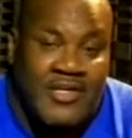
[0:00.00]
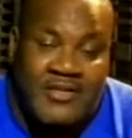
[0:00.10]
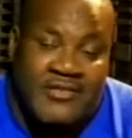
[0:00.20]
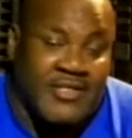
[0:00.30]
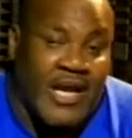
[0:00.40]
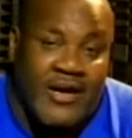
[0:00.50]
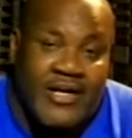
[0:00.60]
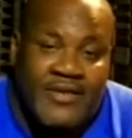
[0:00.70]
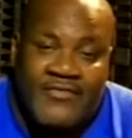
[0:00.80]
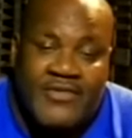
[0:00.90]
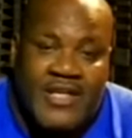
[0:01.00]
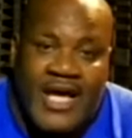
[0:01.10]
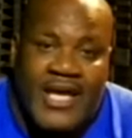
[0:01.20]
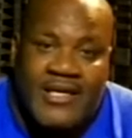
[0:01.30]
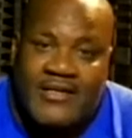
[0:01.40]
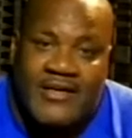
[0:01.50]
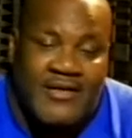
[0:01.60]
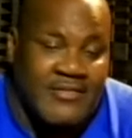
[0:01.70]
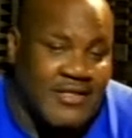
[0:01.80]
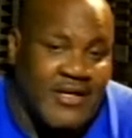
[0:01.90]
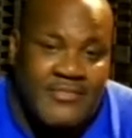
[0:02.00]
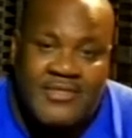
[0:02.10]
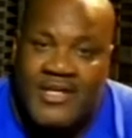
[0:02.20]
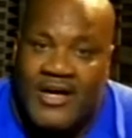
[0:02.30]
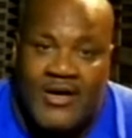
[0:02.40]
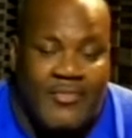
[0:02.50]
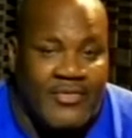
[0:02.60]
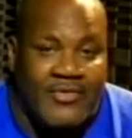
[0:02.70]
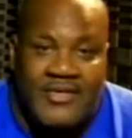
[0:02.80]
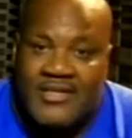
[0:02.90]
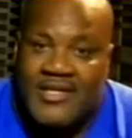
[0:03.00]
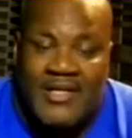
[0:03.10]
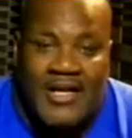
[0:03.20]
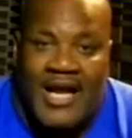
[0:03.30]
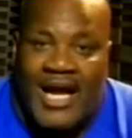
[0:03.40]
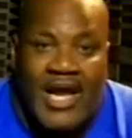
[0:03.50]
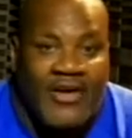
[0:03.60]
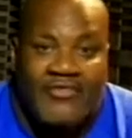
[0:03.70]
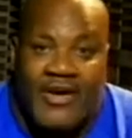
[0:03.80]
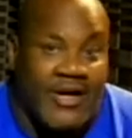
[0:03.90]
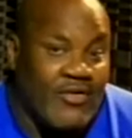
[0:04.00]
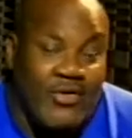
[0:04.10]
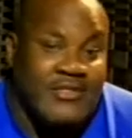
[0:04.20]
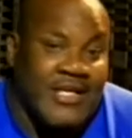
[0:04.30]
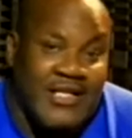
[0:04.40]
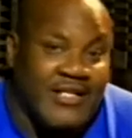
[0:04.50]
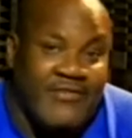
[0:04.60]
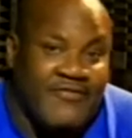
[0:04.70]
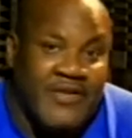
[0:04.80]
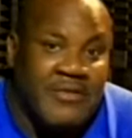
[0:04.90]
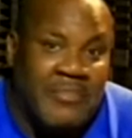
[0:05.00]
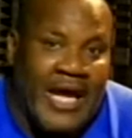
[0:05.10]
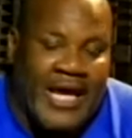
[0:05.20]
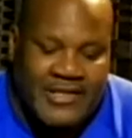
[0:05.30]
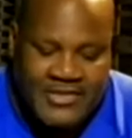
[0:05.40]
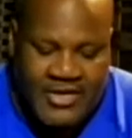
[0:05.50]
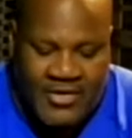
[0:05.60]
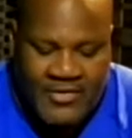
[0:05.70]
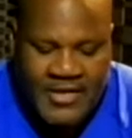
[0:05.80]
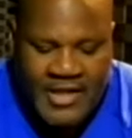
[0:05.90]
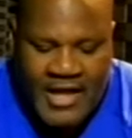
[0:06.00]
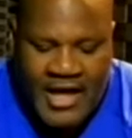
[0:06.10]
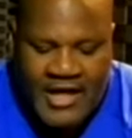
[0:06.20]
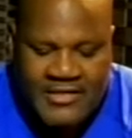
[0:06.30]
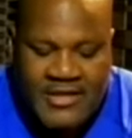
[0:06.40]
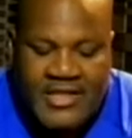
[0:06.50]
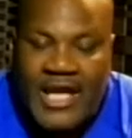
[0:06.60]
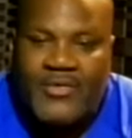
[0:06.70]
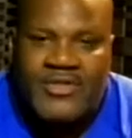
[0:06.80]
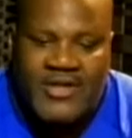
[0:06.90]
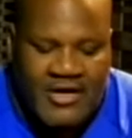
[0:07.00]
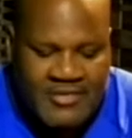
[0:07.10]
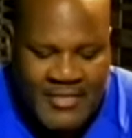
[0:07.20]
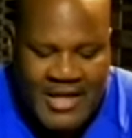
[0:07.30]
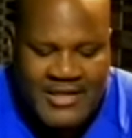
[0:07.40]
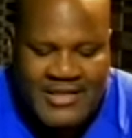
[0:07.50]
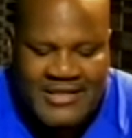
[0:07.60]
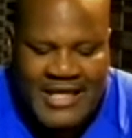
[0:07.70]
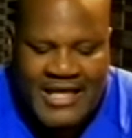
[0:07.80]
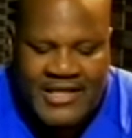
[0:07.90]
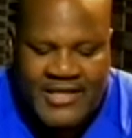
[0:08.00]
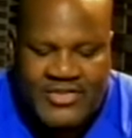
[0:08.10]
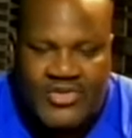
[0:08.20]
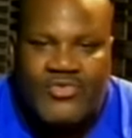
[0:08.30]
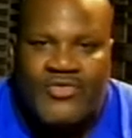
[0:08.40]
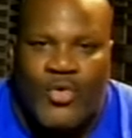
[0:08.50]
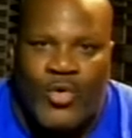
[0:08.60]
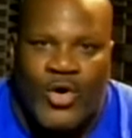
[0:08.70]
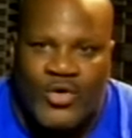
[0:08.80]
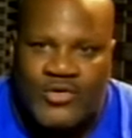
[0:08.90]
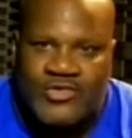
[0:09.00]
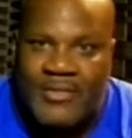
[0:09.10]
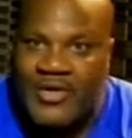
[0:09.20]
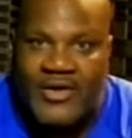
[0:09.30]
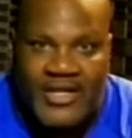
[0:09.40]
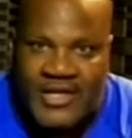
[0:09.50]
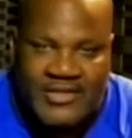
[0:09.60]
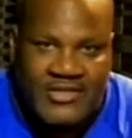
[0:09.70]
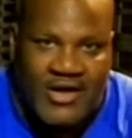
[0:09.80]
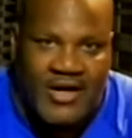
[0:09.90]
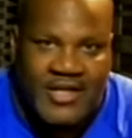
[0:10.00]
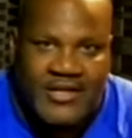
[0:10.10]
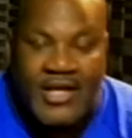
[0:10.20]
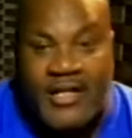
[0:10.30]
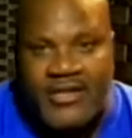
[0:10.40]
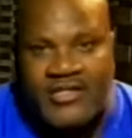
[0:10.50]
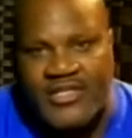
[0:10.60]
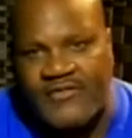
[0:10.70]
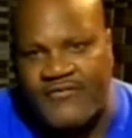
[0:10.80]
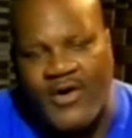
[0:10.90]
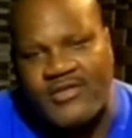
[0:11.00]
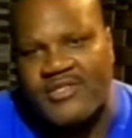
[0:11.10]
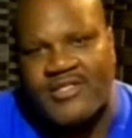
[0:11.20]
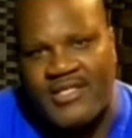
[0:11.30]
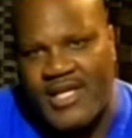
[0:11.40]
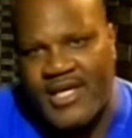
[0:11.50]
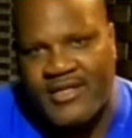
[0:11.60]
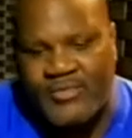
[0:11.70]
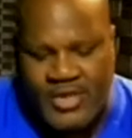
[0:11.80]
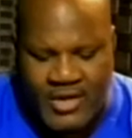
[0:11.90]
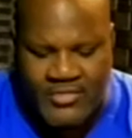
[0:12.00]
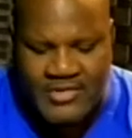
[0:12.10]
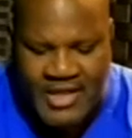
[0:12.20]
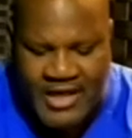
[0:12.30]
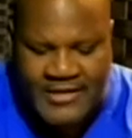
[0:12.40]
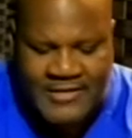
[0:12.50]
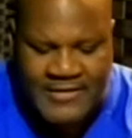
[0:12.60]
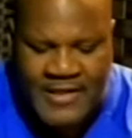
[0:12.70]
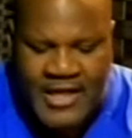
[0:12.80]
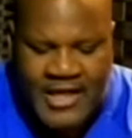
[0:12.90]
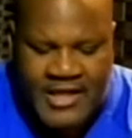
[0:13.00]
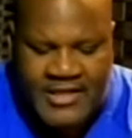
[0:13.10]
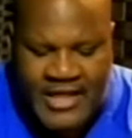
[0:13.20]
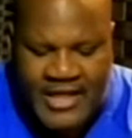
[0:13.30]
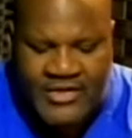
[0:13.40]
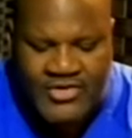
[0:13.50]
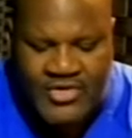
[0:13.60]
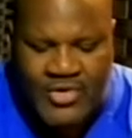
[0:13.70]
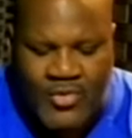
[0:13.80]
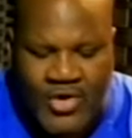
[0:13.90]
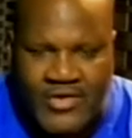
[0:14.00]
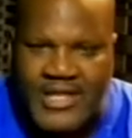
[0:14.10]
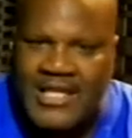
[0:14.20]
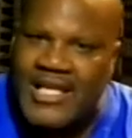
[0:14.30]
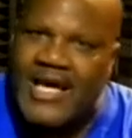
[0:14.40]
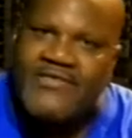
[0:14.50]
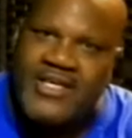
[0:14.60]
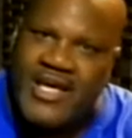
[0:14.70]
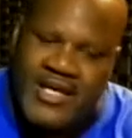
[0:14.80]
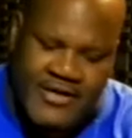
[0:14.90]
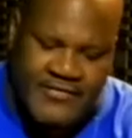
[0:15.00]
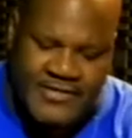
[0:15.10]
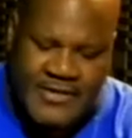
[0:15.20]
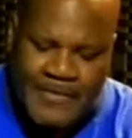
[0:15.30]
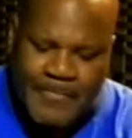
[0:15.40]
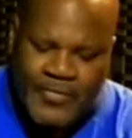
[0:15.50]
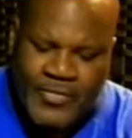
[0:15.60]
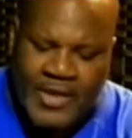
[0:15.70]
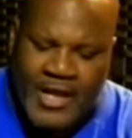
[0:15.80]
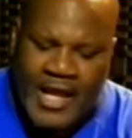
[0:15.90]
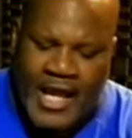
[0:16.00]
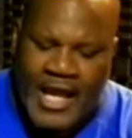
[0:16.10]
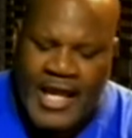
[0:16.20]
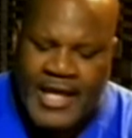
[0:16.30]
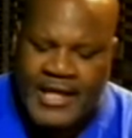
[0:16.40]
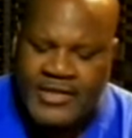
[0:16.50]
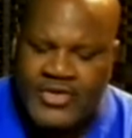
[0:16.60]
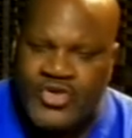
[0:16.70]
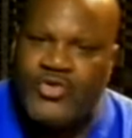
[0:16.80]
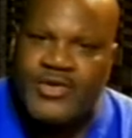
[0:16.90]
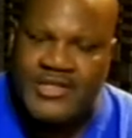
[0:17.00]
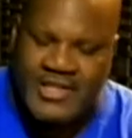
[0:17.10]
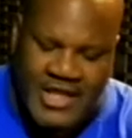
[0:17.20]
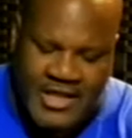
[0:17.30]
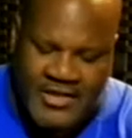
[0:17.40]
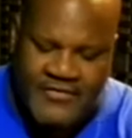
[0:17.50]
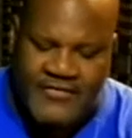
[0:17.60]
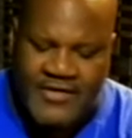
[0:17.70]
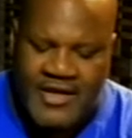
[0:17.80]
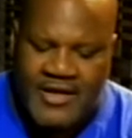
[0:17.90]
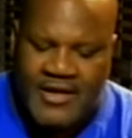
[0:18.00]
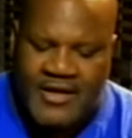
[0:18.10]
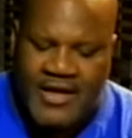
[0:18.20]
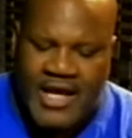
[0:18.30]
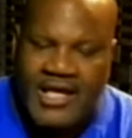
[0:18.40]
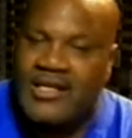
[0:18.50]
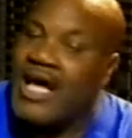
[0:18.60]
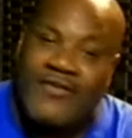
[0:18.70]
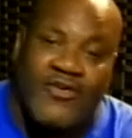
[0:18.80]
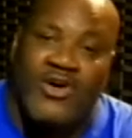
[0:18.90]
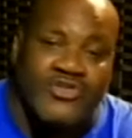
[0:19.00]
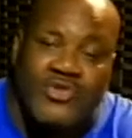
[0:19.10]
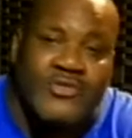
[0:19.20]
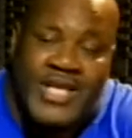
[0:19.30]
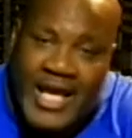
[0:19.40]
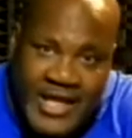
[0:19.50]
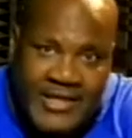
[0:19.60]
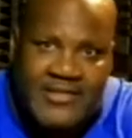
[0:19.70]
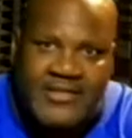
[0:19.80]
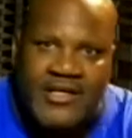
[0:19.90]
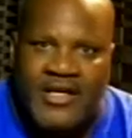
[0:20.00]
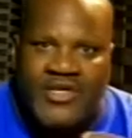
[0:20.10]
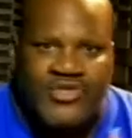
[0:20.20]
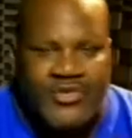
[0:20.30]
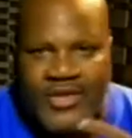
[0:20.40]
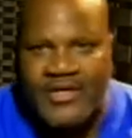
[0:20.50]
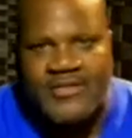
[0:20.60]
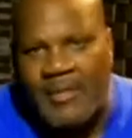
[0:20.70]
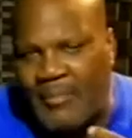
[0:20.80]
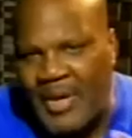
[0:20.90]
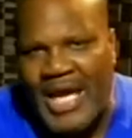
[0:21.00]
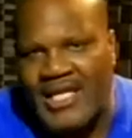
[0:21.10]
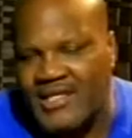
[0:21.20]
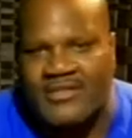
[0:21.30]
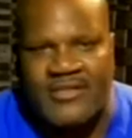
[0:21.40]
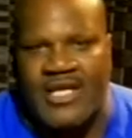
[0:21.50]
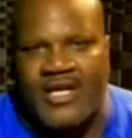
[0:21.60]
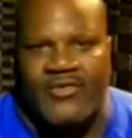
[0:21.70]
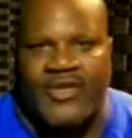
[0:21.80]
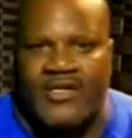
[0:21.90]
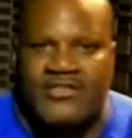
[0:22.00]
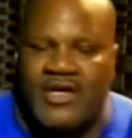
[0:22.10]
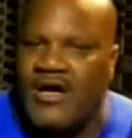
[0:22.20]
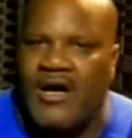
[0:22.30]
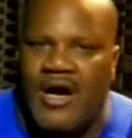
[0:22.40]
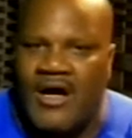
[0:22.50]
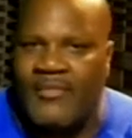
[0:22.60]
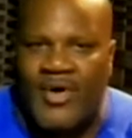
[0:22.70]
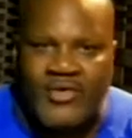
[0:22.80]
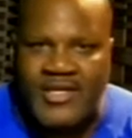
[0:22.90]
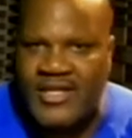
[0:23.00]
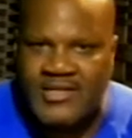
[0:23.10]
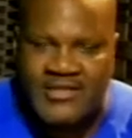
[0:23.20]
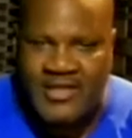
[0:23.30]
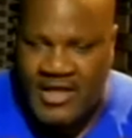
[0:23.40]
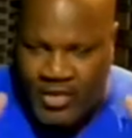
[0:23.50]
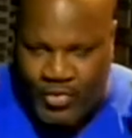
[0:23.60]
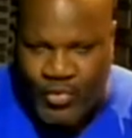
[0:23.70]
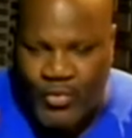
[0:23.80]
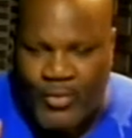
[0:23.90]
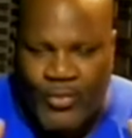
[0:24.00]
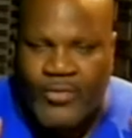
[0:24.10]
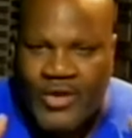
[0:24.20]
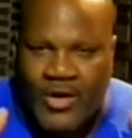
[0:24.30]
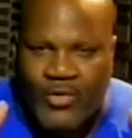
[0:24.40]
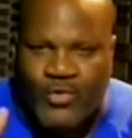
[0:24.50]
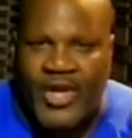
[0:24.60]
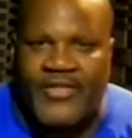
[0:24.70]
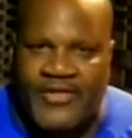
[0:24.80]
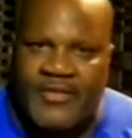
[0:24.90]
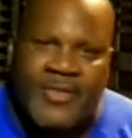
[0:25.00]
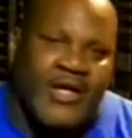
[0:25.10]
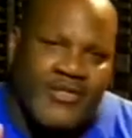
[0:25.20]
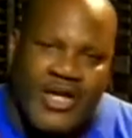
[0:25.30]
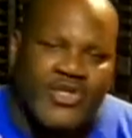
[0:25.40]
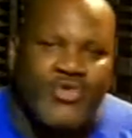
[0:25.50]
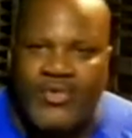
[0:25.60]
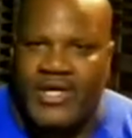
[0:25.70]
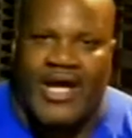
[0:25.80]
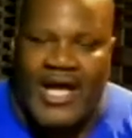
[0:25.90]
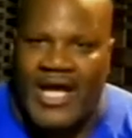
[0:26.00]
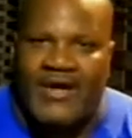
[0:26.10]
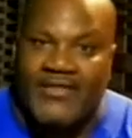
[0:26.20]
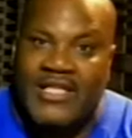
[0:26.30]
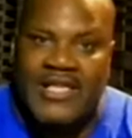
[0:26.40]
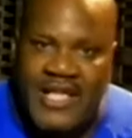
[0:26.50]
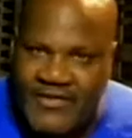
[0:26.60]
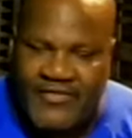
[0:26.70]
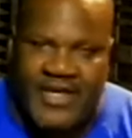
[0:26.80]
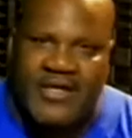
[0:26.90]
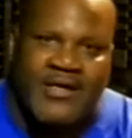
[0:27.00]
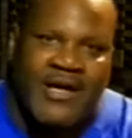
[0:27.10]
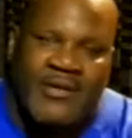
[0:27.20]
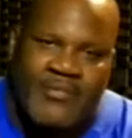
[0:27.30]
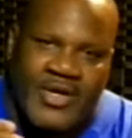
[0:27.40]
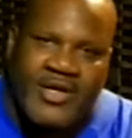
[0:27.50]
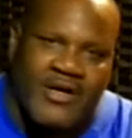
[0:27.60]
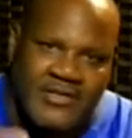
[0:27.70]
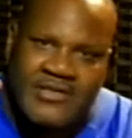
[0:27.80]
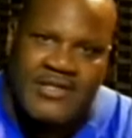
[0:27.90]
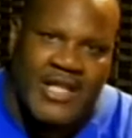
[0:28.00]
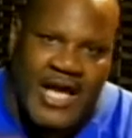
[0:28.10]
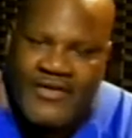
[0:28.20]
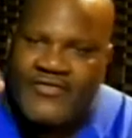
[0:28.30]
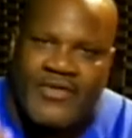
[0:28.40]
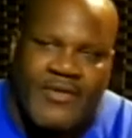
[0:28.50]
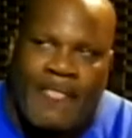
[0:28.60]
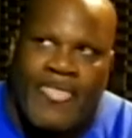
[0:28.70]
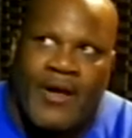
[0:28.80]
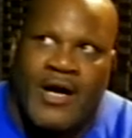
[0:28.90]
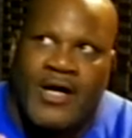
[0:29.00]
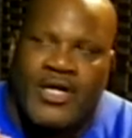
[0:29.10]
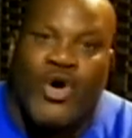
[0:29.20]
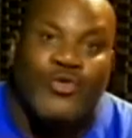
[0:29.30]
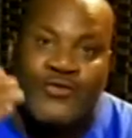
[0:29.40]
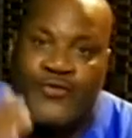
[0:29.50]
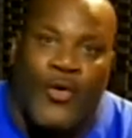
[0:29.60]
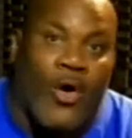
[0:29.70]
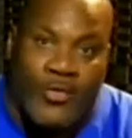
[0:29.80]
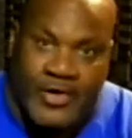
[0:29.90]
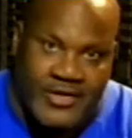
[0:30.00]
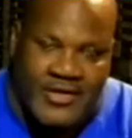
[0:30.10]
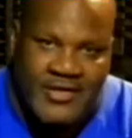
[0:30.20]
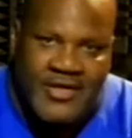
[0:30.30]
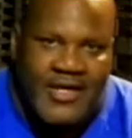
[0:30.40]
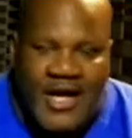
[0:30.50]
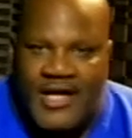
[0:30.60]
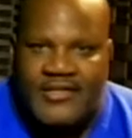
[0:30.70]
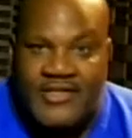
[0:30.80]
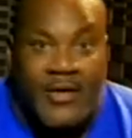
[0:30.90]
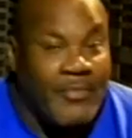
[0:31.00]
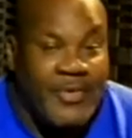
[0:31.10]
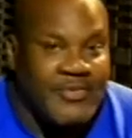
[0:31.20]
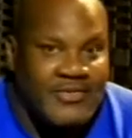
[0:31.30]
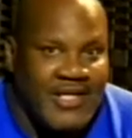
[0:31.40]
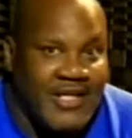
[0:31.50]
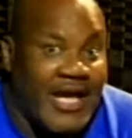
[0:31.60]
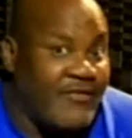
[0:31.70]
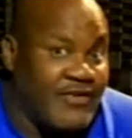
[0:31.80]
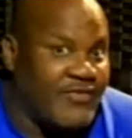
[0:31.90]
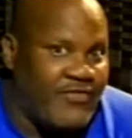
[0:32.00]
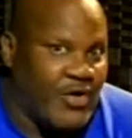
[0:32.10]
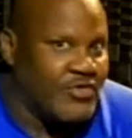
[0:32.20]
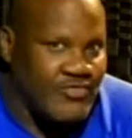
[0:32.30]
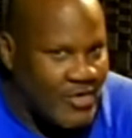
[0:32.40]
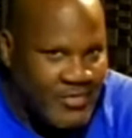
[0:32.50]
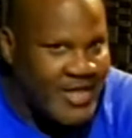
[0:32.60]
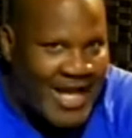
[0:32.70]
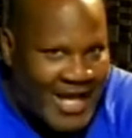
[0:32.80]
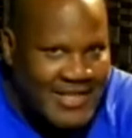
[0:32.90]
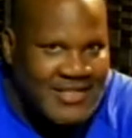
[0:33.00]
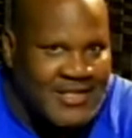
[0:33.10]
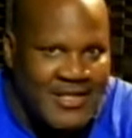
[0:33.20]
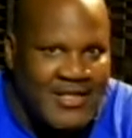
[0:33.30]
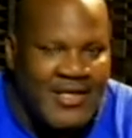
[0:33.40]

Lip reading: Share it if you like, thumbs up or... However, of course, I need the feedback. So today we're talking about connecting to the world. So I'm going to go ahead and get started. This is First and 10 with Coach Garrison, connecting to the world. Now, life gives and you receive, and life also takes. So there's a balance there. There's a harmonious, you know, rhythm that you want to have in living because life goes forward. Some people say life is virtual reality.